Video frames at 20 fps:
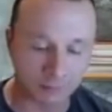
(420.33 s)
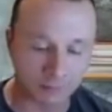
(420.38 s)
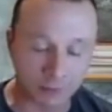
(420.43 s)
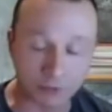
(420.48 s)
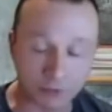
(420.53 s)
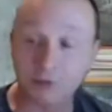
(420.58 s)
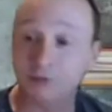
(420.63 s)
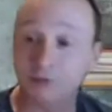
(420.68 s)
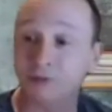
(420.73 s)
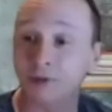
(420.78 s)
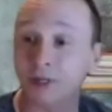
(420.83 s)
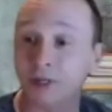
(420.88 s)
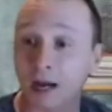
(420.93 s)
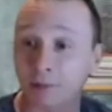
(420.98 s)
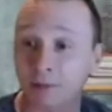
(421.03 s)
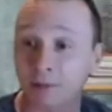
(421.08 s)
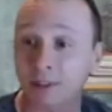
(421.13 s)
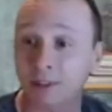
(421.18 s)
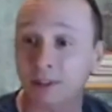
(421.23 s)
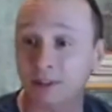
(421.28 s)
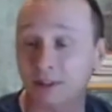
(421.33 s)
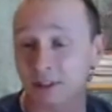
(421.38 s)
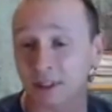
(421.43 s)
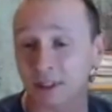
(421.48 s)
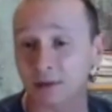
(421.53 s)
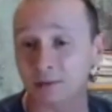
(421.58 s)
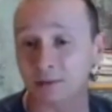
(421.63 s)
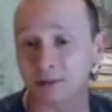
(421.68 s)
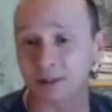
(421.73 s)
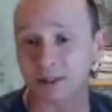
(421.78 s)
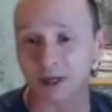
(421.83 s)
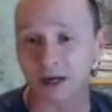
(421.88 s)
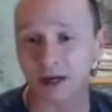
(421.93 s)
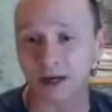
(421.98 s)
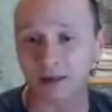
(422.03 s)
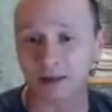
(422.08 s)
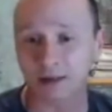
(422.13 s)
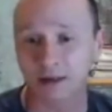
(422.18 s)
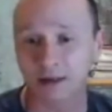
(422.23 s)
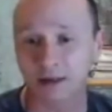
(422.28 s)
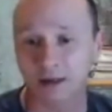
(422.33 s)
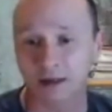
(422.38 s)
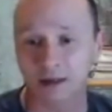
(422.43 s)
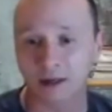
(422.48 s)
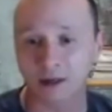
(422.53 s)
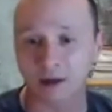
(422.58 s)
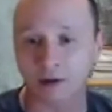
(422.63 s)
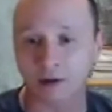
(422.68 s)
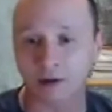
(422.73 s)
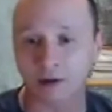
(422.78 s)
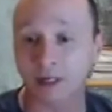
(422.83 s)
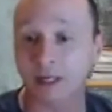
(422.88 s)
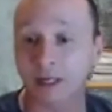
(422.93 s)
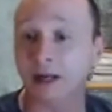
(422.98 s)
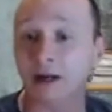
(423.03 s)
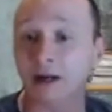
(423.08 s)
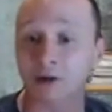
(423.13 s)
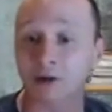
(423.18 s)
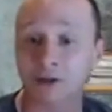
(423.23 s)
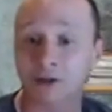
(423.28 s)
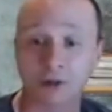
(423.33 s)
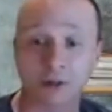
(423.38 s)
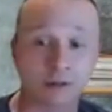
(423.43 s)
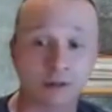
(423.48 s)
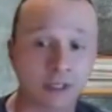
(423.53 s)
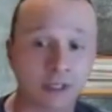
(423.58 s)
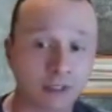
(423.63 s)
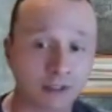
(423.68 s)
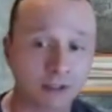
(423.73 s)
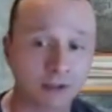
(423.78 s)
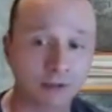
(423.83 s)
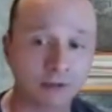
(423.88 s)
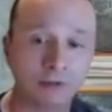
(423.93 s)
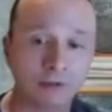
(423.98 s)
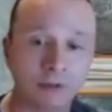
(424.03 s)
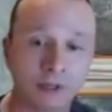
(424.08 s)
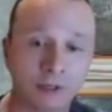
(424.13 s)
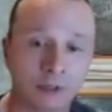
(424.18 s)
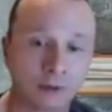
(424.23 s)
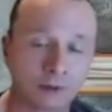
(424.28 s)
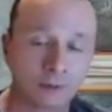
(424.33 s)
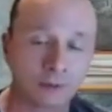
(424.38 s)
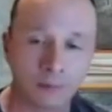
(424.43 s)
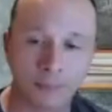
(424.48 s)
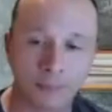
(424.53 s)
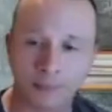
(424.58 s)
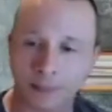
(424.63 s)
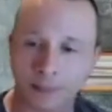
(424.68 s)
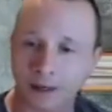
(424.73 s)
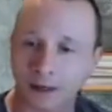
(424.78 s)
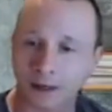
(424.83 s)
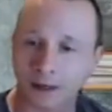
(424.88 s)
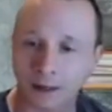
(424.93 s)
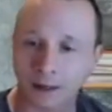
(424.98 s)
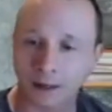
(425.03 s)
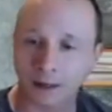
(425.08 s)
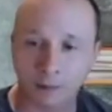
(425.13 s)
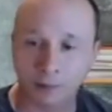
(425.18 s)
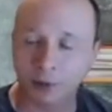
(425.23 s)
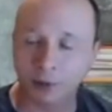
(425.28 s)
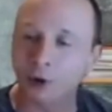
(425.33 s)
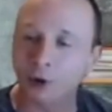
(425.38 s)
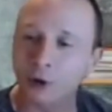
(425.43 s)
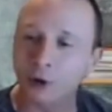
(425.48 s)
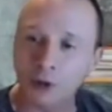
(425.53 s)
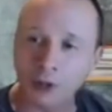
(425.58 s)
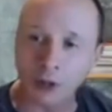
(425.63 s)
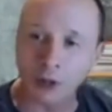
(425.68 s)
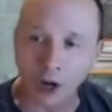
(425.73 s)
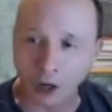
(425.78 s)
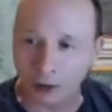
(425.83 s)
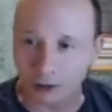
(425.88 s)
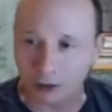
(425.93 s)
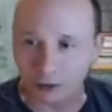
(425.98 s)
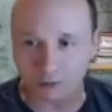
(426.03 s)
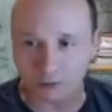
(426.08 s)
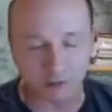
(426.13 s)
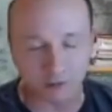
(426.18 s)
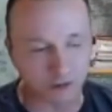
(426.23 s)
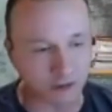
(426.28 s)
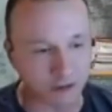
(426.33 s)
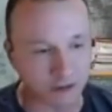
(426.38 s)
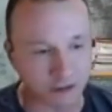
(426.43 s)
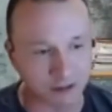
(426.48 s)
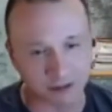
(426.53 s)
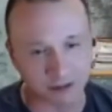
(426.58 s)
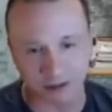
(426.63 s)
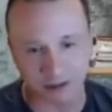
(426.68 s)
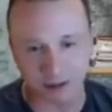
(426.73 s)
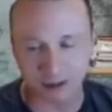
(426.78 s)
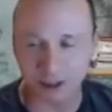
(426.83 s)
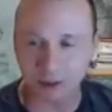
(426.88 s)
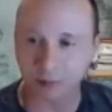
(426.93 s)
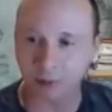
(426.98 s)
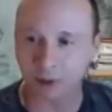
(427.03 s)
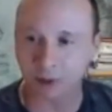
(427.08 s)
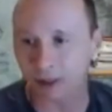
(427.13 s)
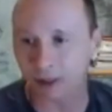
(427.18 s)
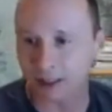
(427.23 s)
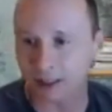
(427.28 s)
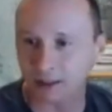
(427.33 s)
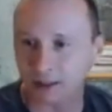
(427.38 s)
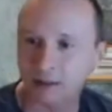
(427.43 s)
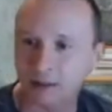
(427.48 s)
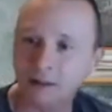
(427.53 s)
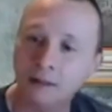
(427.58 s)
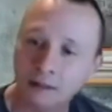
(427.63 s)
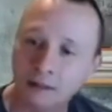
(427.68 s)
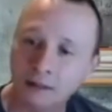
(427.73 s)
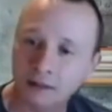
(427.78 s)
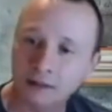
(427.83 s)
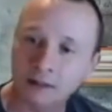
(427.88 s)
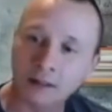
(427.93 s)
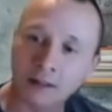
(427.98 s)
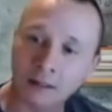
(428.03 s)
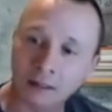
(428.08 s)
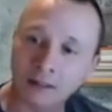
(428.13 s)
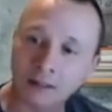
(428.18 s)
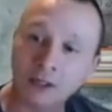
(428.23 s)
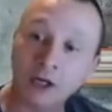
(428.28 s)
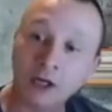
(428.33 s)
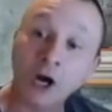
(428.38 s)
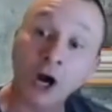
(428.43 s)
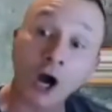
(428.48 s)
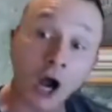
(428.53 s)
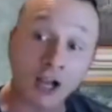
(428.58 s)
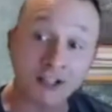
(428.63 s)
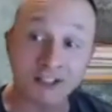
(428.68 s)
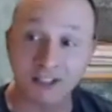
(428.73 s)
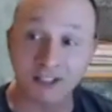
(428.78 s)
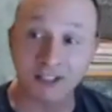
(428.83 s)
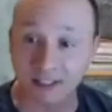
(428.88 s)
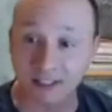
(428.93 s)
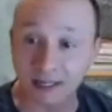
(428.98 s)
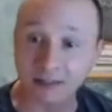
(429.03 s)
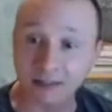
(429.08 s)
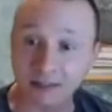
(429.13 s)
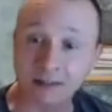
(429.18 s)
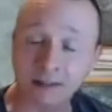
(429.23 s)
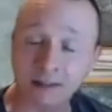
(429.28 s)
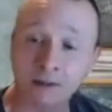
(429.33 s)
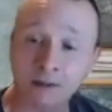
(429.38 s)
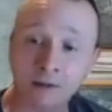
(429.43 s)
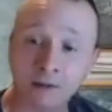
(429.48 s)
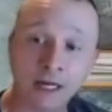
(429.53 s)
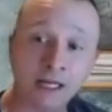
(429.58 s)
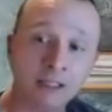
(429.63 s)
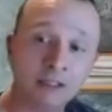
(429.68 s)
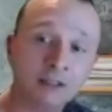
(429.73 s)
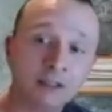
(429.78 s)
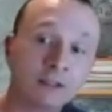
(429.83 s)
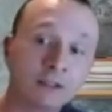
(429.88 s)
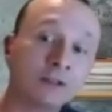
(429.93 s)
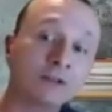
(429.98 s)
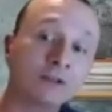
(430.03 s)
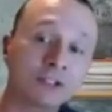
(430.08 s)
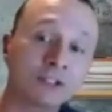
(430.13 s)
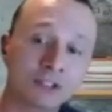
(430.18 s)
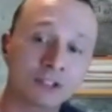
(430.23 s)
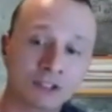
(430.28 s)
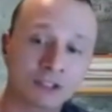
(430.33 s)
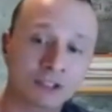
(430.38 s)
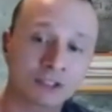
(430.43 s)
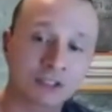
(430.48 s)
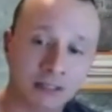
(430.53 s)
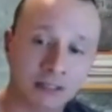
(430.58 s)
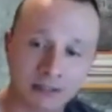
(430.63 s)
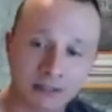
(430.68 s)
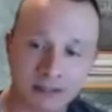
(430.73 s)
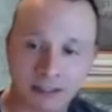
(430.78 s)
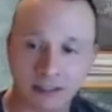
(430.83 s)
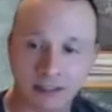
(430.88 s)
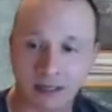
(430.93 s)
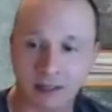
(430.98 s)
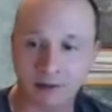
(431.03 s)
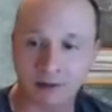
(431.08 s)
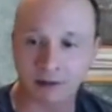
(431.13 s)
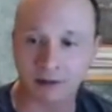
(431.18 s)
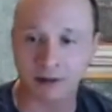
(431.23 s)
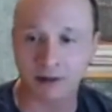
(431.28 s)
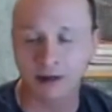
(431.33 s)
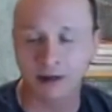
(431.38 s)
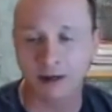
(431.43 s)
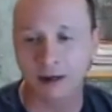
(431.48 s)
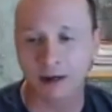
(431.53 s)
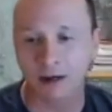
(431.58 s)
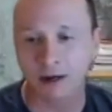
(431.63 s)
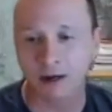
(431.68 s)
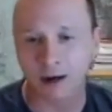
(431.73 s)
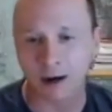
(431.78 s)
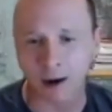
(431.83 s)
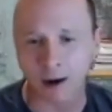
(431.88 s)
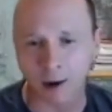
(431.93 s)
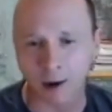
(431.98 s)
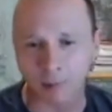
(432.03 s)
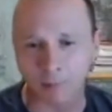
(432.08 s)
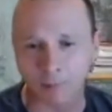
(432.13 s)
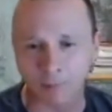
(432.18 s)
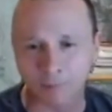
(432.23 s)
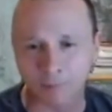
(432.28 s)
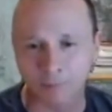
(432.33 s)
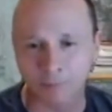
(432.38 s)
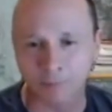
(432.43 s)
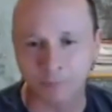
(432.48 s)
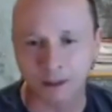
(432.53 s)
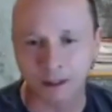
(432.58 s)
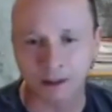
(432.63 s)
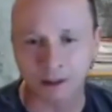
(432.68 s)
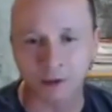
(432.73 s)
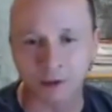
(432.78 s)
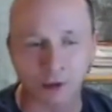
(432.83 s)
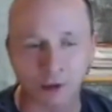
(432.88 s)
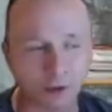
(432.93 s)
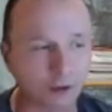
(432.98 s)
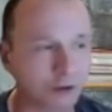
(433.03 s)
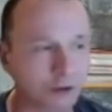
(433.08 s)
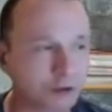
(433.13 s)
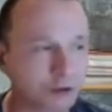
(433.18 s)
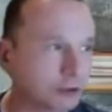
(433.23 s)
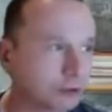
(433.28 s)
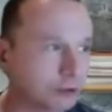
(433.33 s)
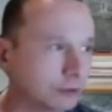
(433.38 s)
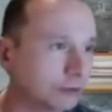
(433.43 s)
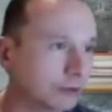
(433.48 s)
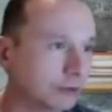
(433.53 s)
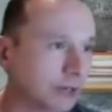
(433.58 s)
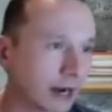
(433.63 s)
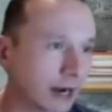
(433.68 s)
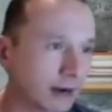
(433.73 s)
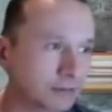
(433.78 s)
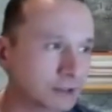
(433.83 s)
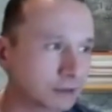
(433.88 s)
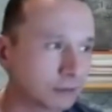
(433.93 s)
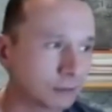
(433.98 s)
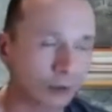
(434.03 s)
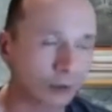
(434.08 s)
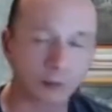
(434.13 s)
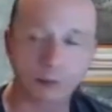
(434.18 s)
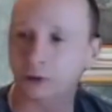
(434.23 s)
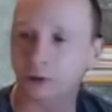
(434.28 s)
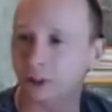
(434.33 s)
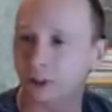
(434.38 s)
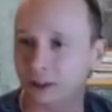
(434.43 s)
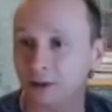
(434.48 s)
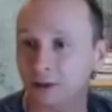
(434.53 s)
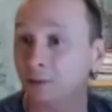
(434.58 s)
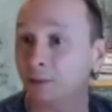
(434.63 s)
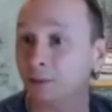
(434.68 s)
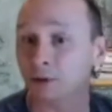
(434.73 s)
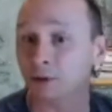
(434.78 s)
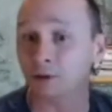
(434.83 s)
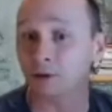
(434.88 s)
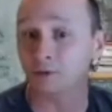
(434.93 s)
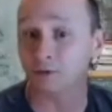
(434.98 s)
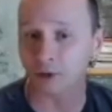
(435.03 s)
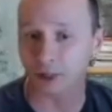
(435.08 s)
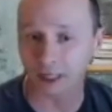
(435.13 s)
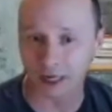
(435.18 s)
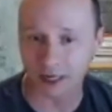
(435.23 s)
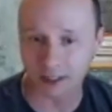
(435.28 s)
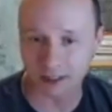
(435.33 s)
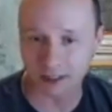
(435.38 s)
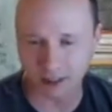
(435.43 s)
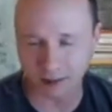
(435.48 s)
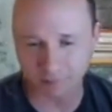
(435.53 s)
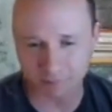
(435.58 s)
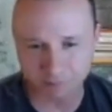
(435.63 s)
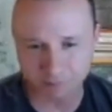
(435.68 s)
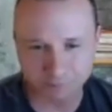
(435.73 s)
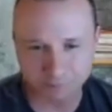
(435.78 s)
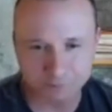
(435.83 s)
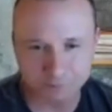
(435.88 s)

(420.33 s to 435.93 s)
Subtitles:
those FinOps teams that, again, are struggling to pull all of this disparate cost data, right, usage data together in order to have some more predictable forecasting.